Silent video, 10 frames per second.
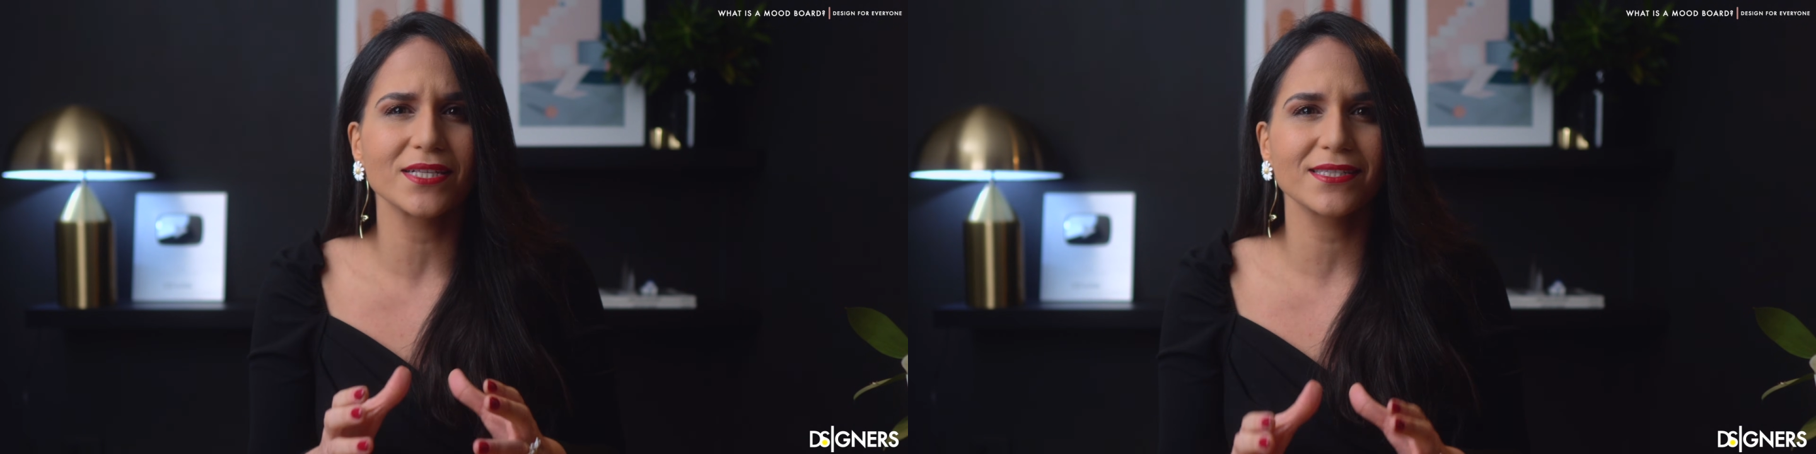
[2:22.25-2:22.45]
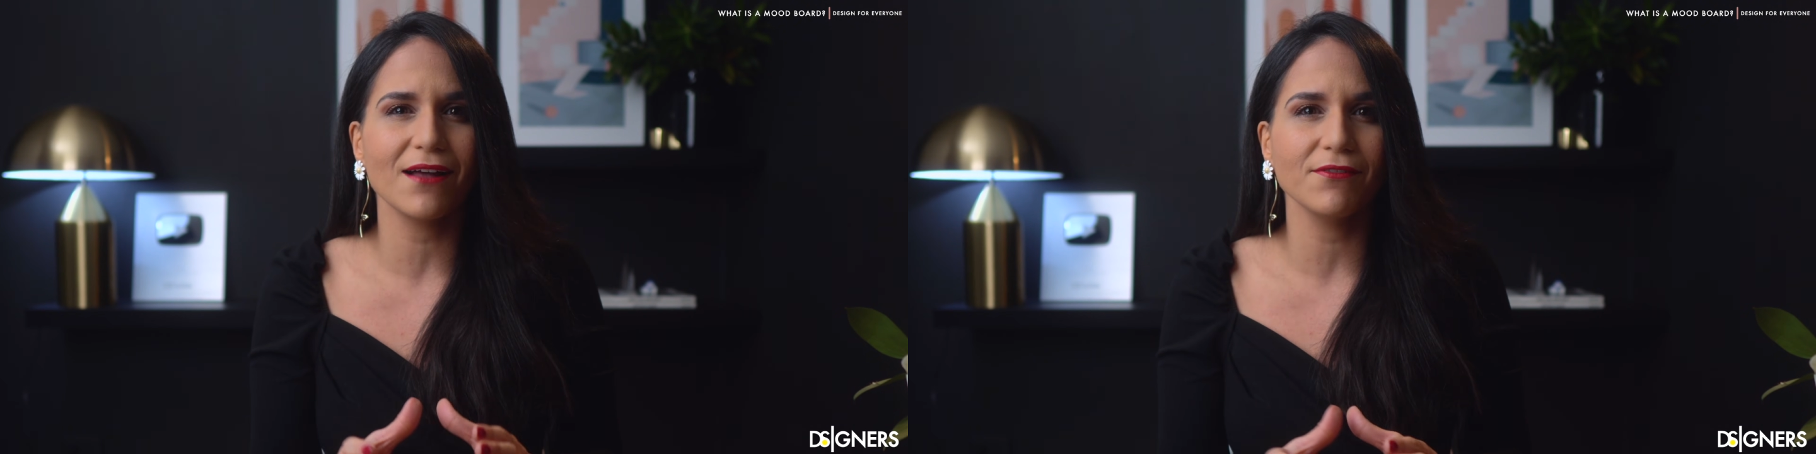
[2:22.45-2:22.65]

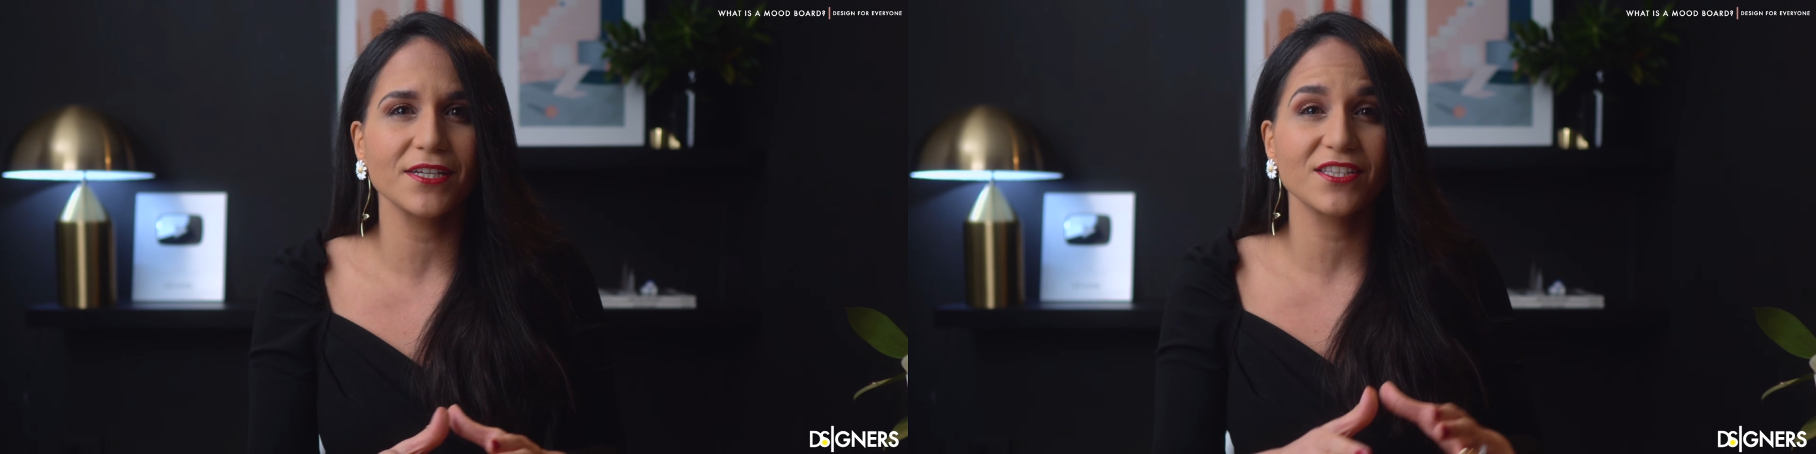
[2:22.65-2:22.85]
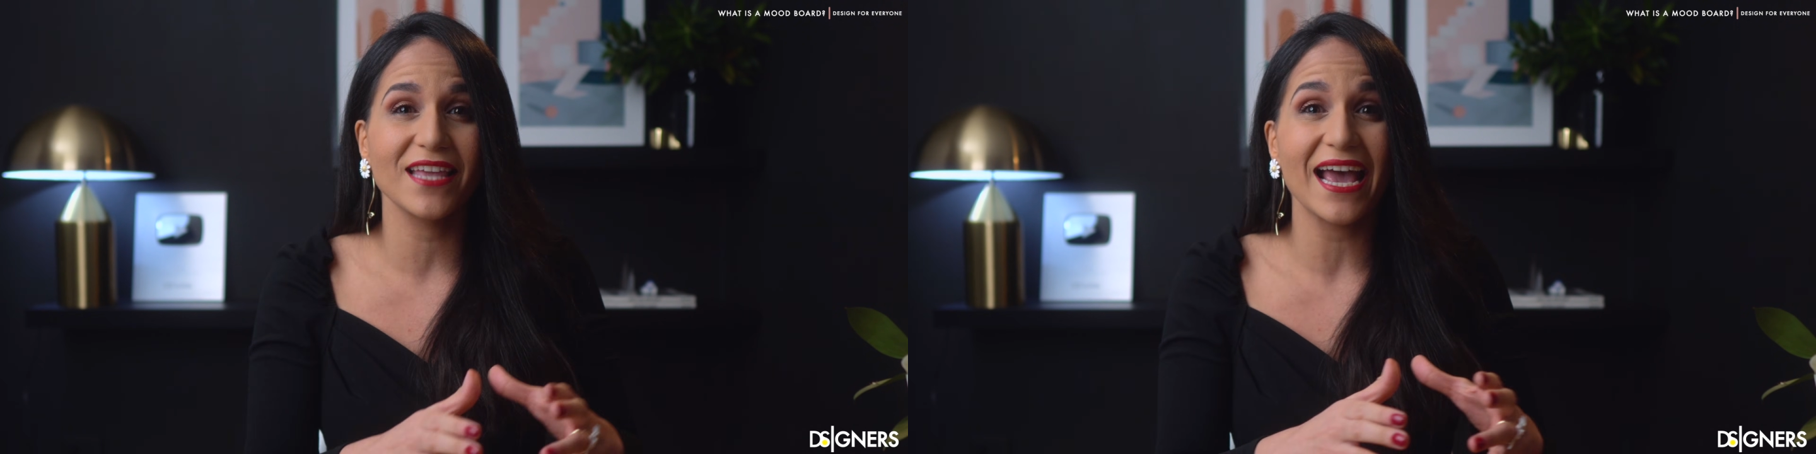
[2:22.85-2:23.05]

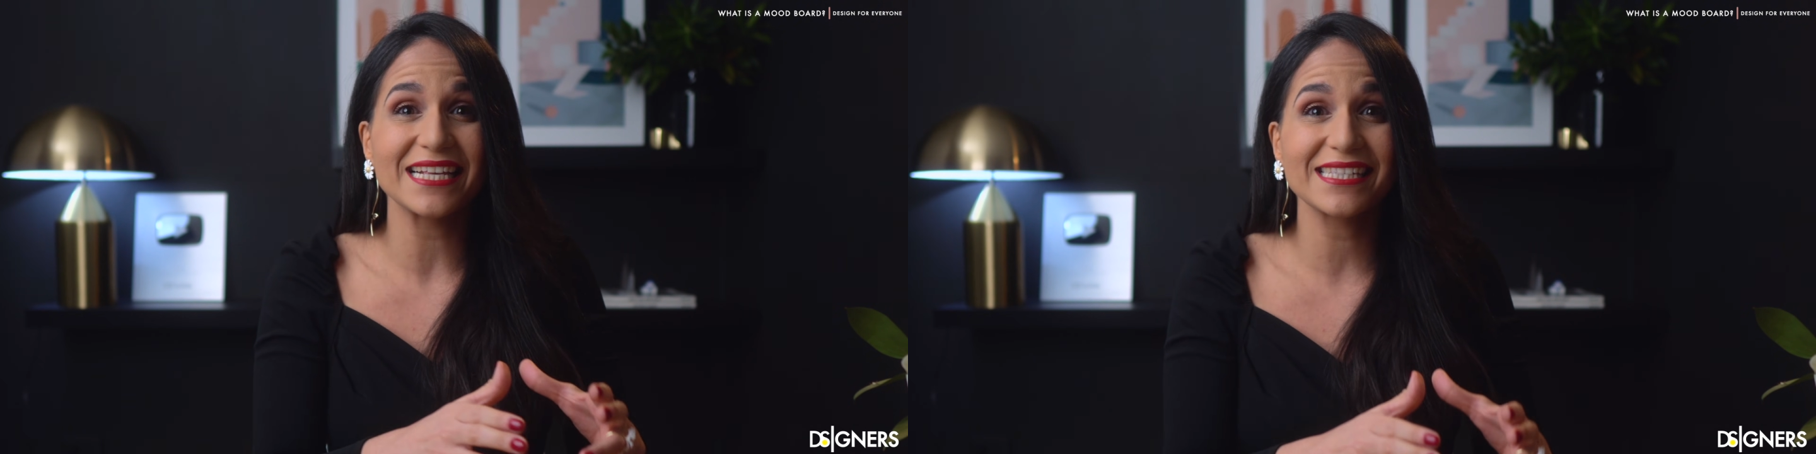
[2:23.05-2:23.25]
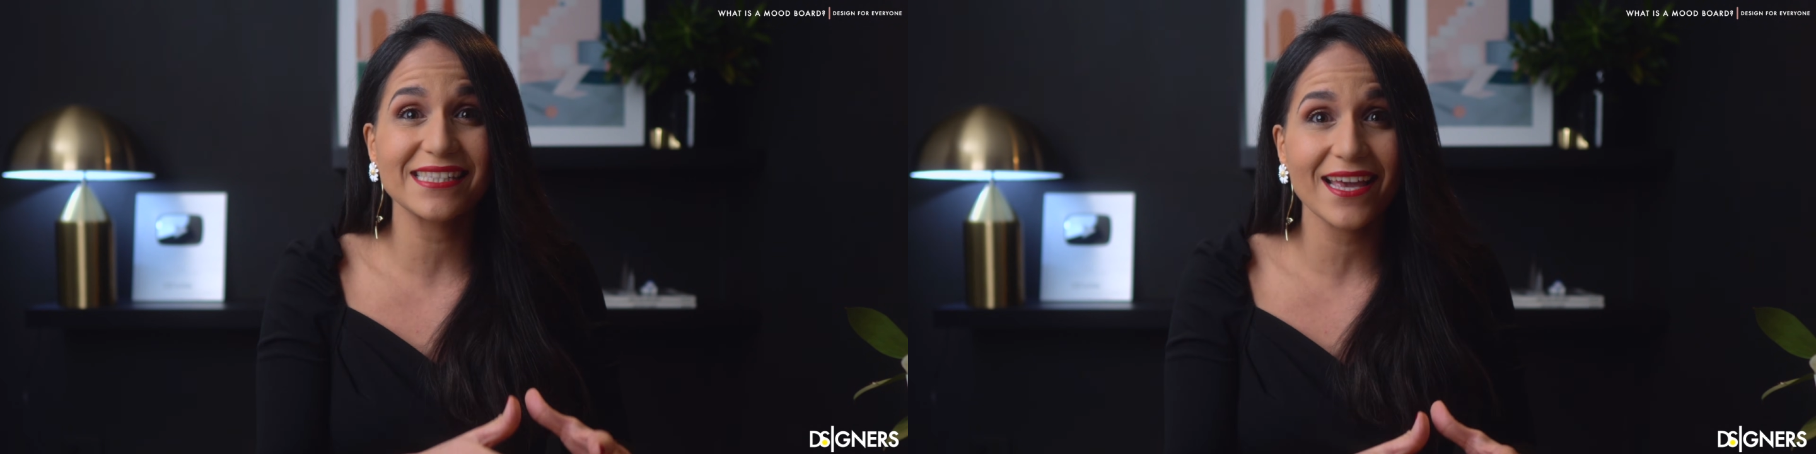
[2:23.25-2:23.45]
establish the
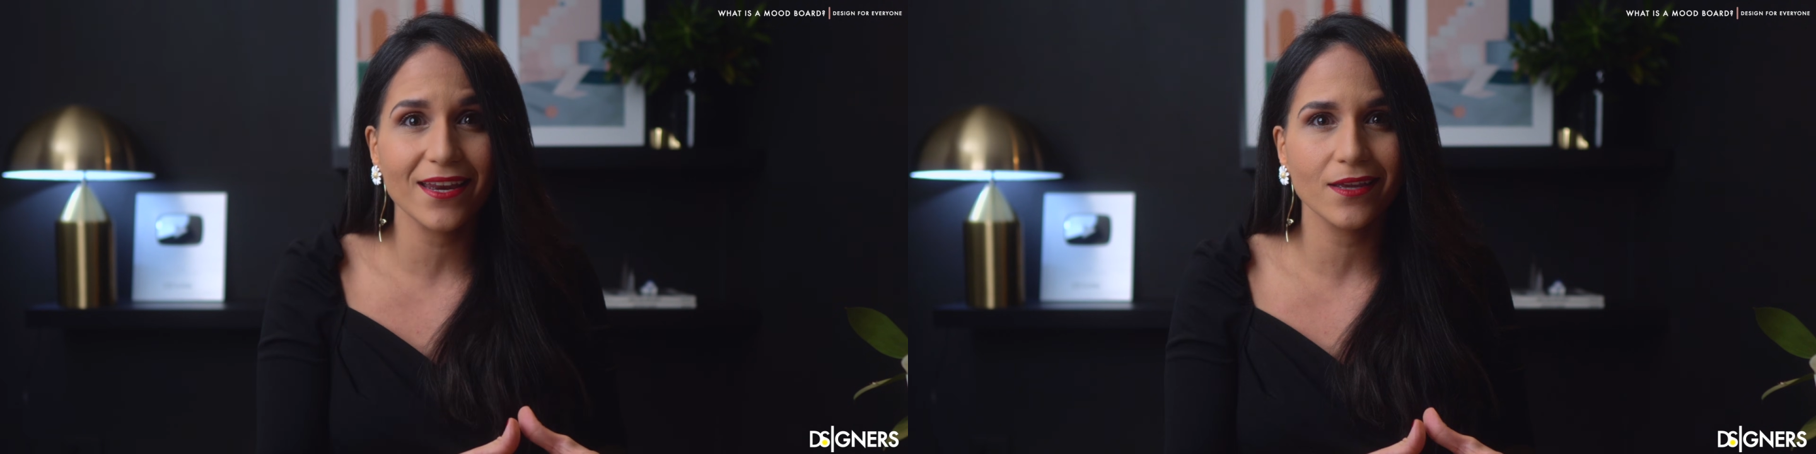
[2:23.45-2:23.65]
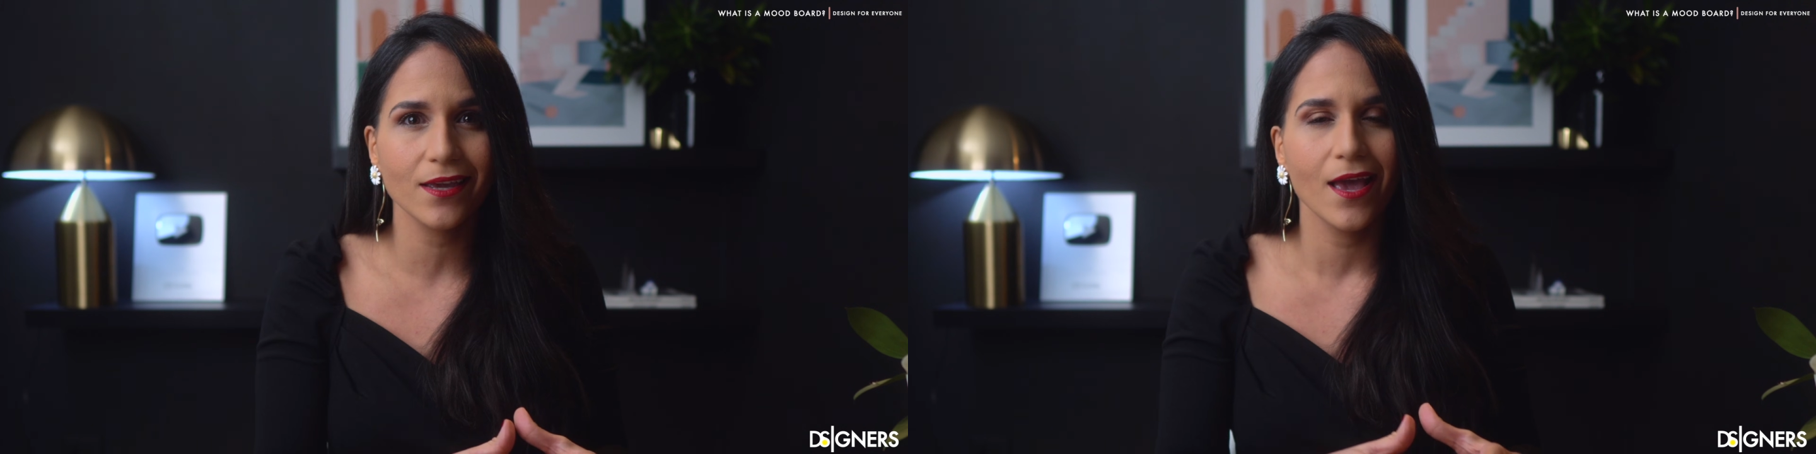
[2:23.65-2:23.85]

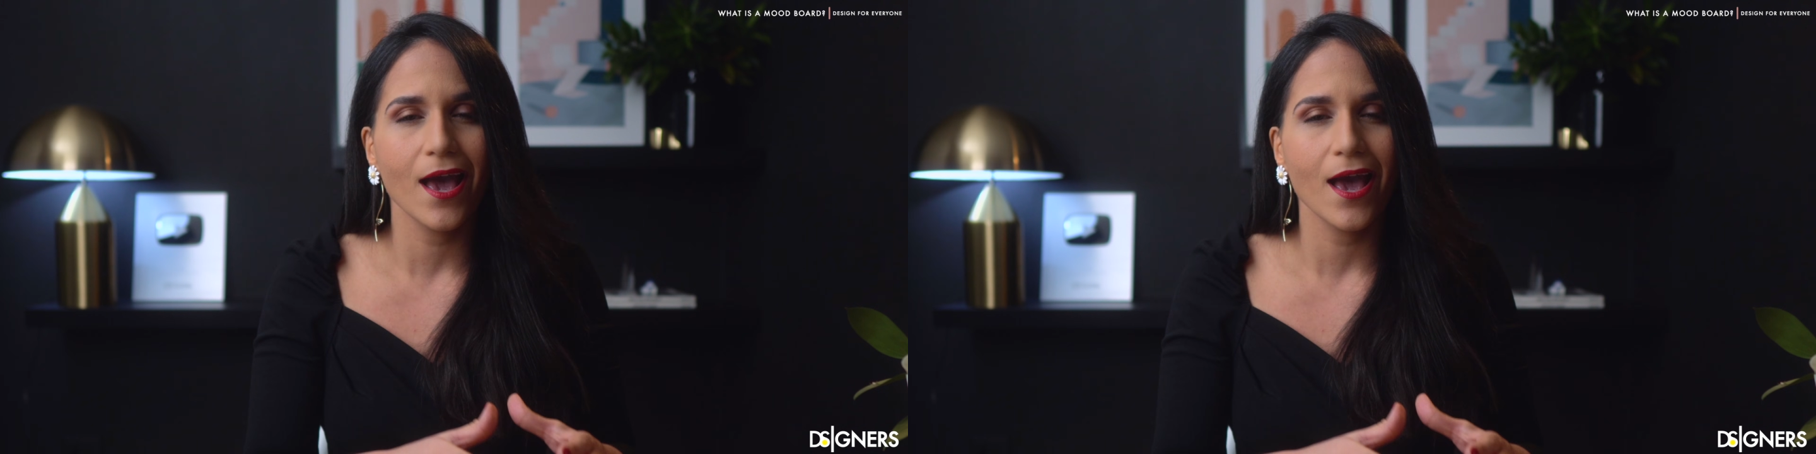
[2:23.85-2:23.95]
aesthetic